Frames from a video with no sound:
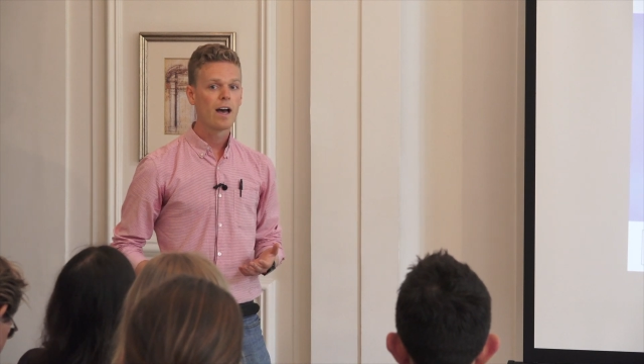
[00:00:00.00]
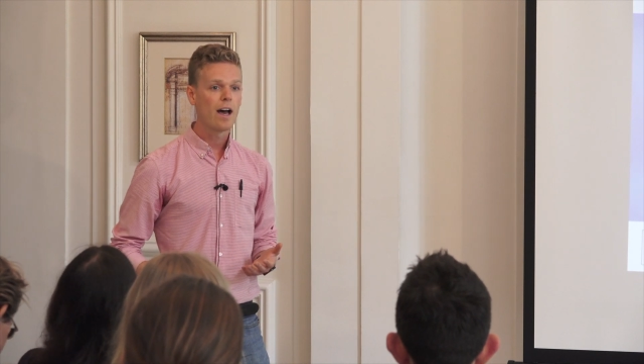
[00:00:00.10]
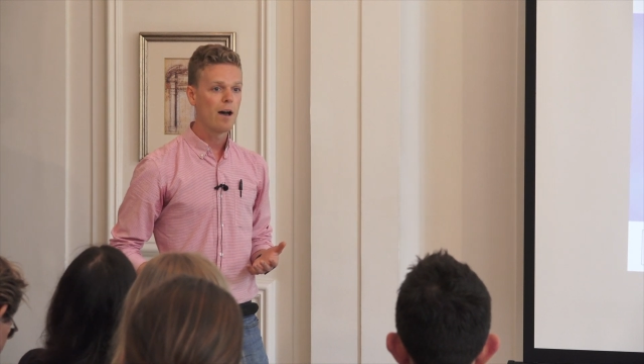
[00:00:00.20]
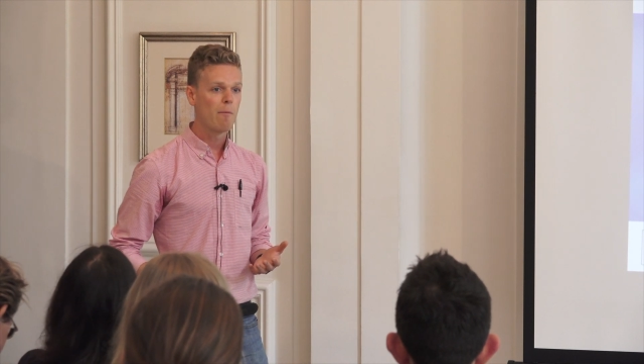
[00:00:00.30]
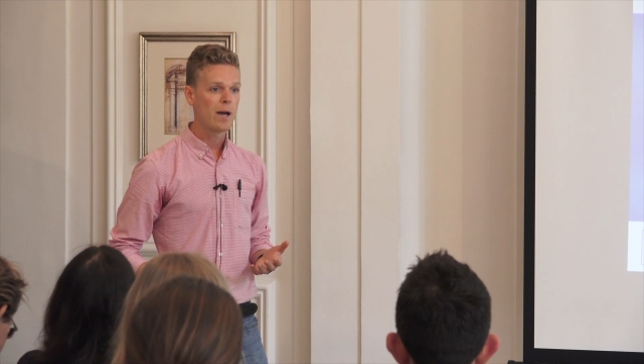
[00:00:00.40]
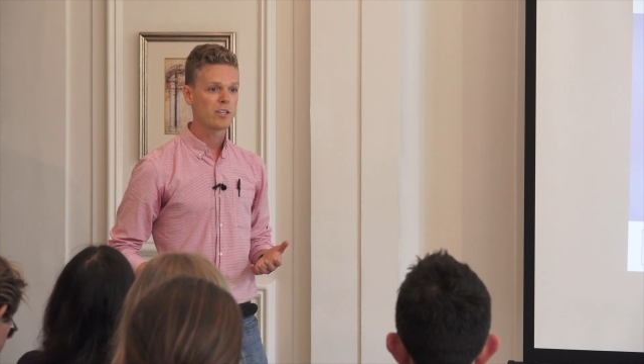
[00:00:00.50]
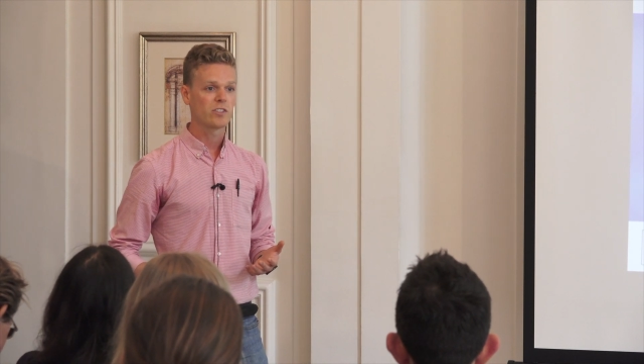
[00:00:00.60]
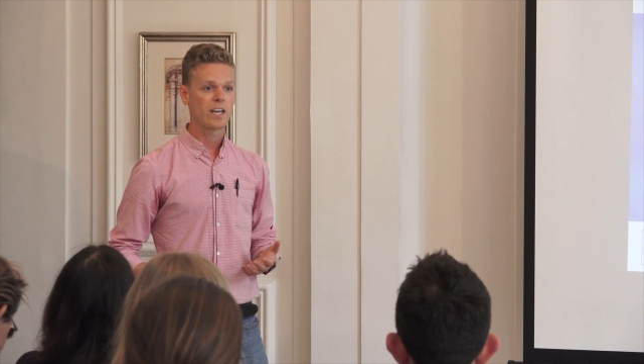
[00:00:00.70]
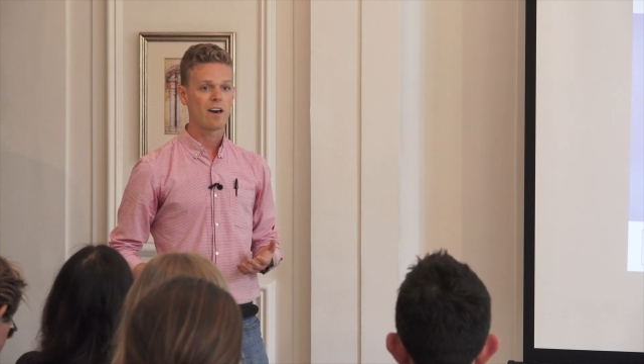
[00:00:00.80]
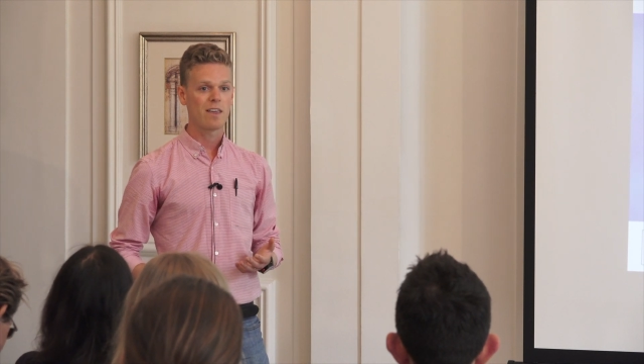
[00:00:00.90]
as
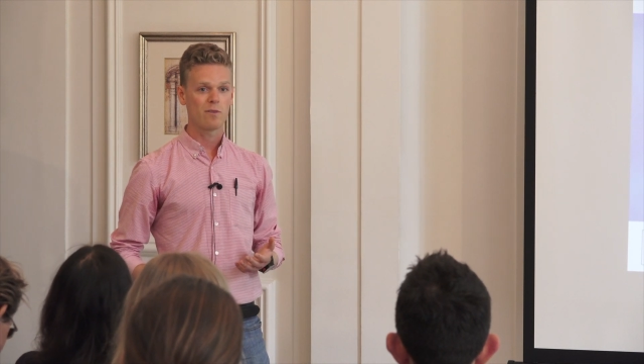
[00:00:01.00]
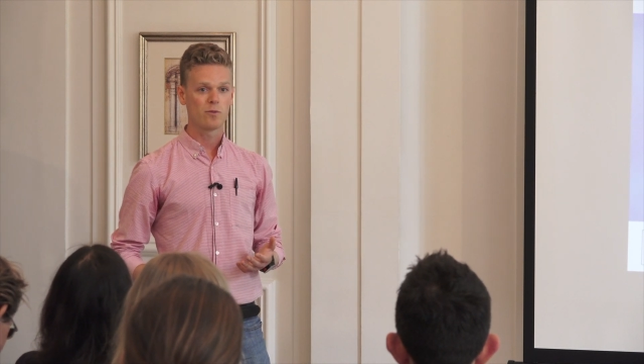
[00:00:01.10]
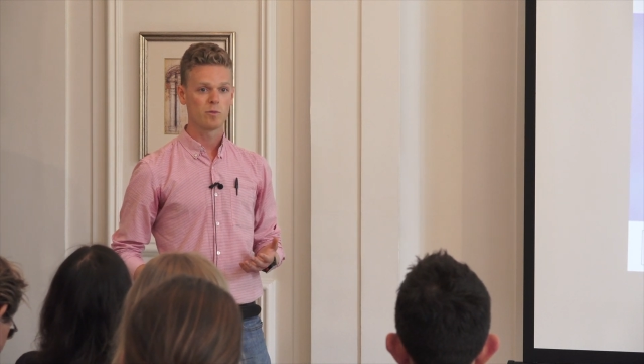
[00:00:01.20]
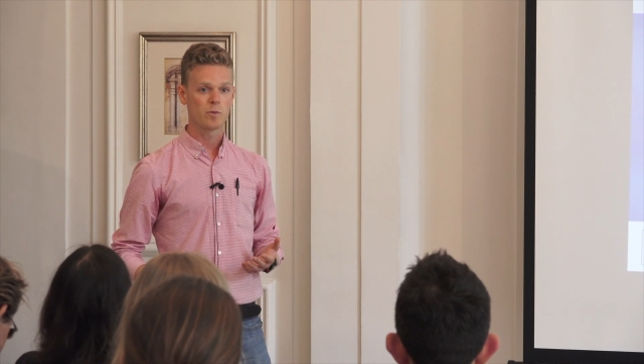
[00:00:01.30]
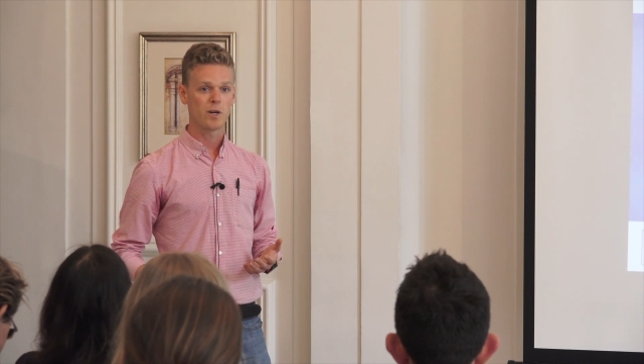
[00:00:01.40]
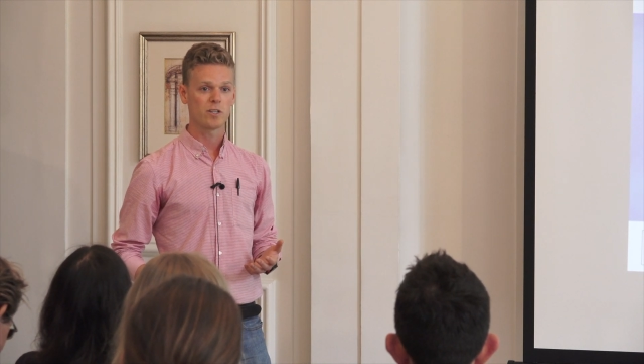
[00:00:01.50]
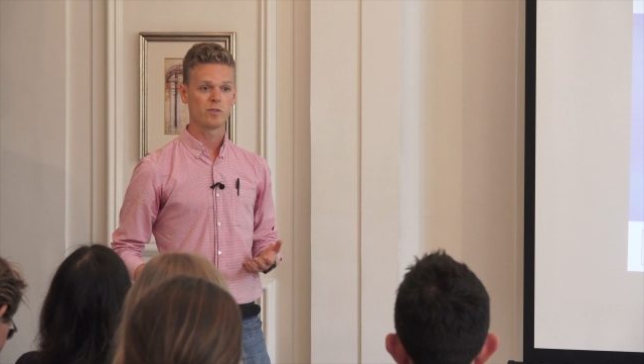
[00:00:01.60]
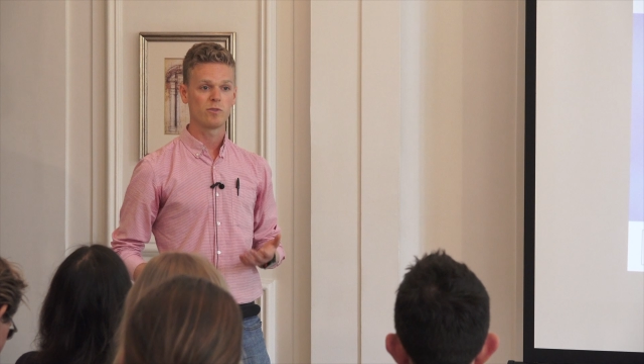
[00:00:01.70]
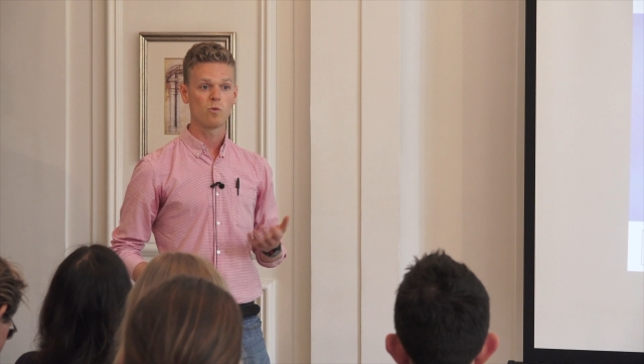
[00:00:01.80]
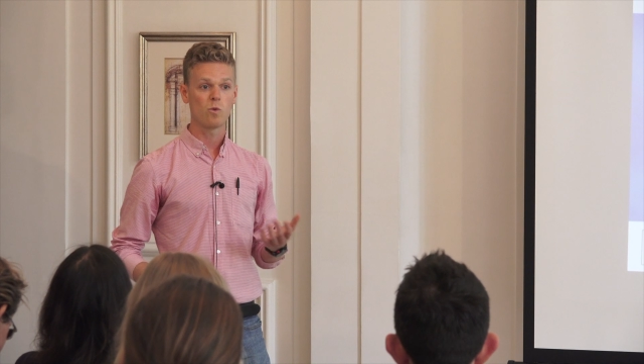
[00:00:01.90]
to how that forms
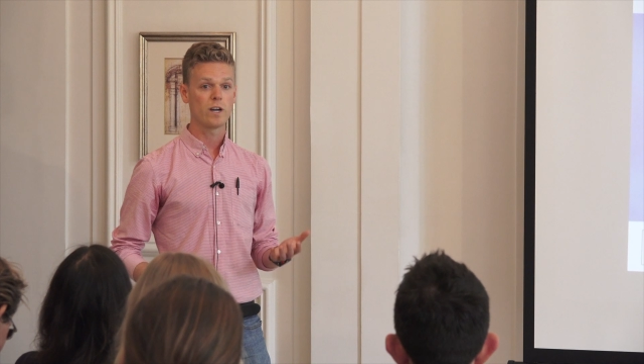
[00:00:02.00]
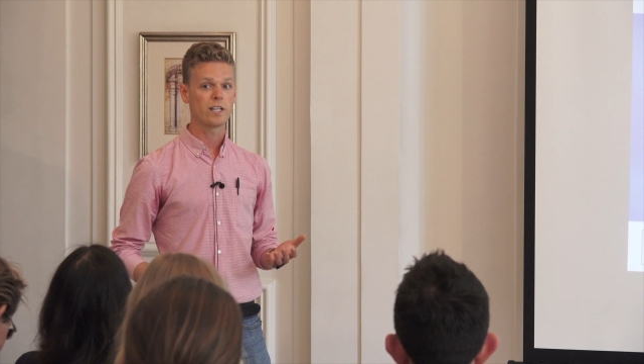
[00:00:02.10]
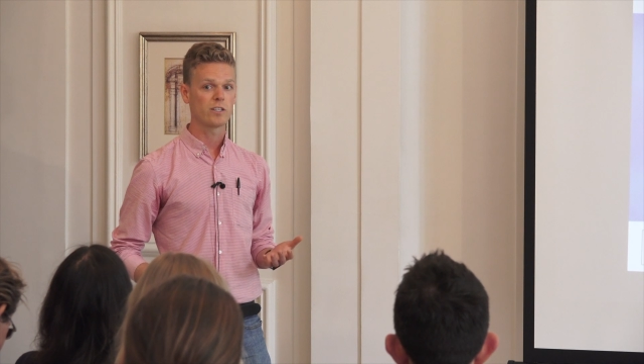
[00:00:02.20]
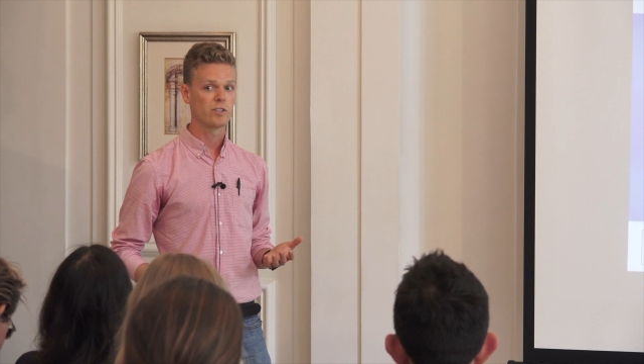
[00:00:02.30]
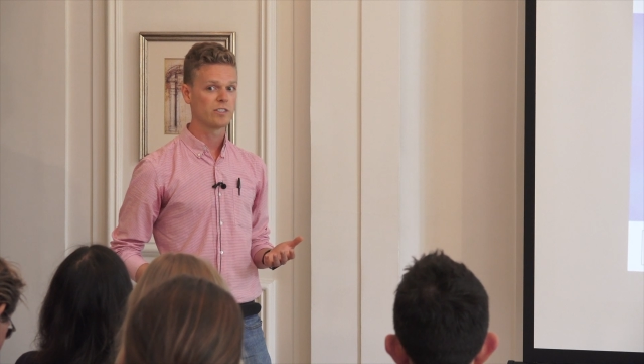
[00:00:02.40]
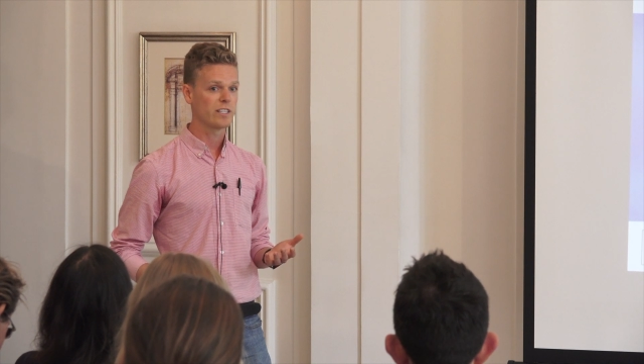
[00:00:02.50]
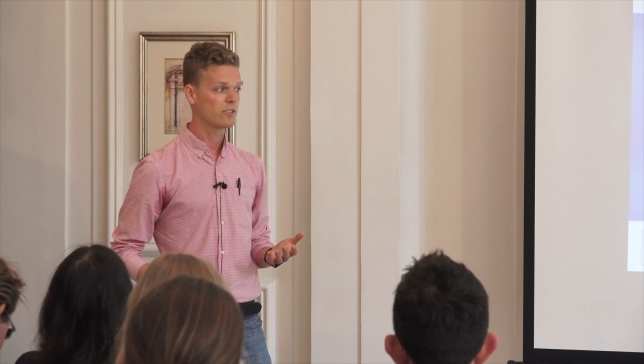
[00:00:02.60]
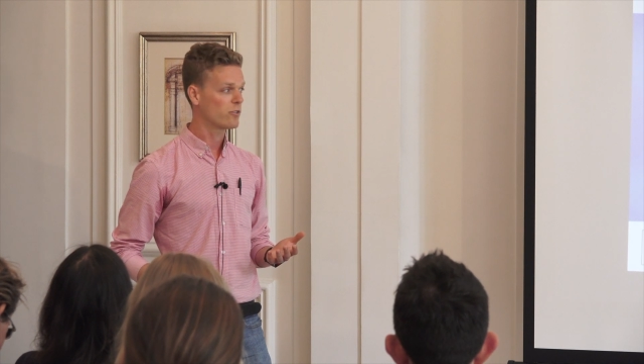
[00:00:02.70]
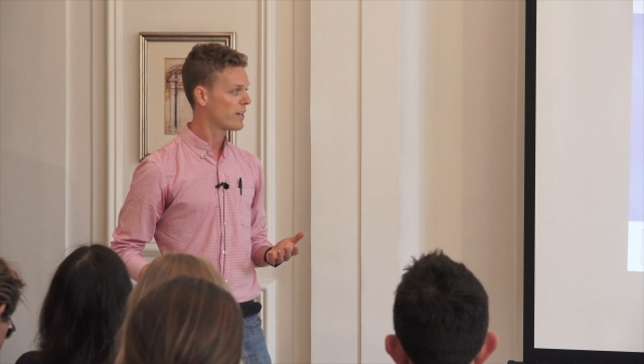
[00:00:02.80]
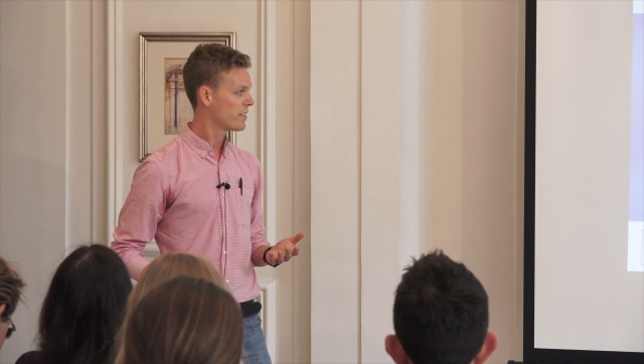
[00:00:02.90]
part of your wider
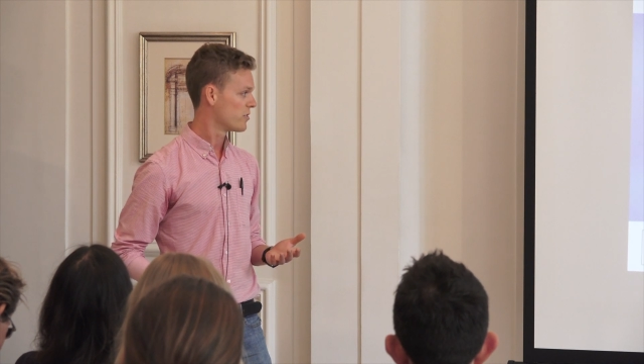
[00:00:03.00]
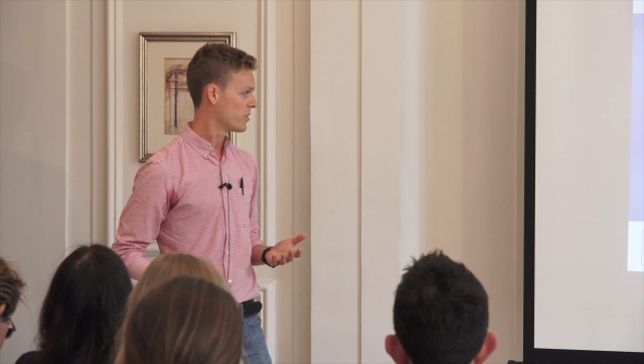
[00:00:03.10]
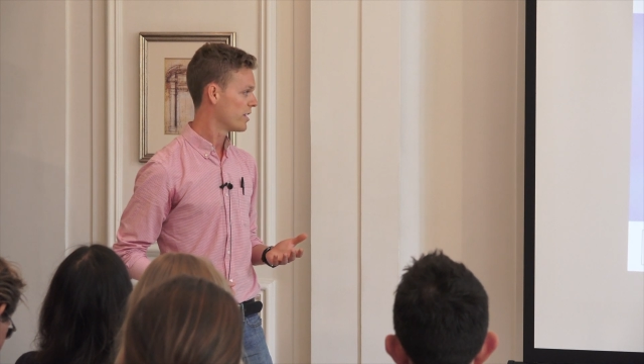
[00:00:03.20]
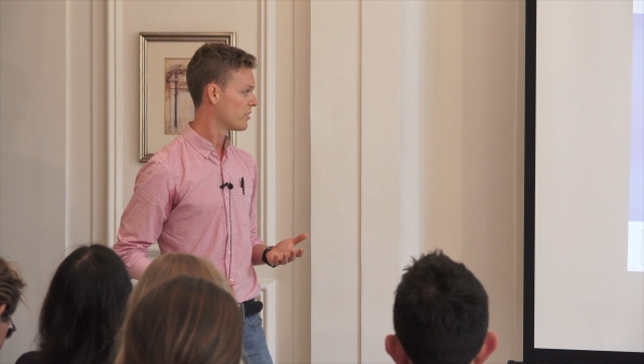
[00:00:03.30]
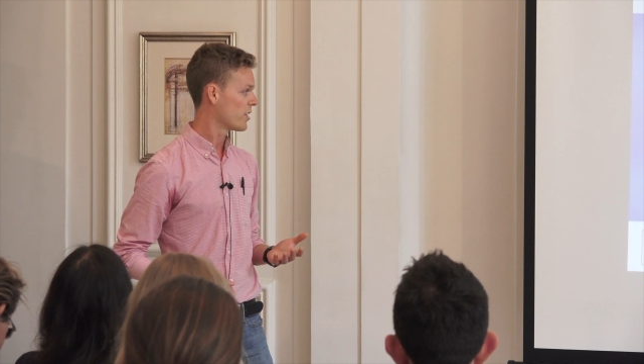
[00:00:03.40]
content strategy.